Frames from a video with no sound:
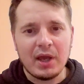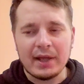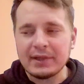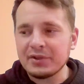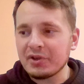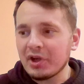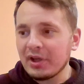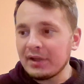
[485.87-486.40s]

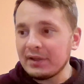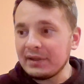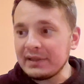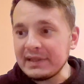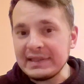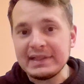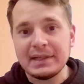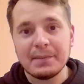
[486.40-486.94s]
and
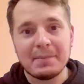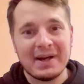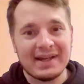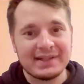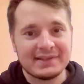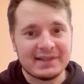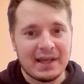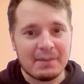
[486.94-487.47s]
leading
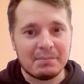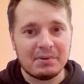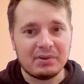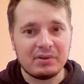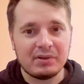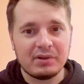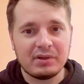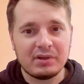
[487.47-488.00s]
by
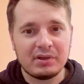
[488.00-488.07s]
example.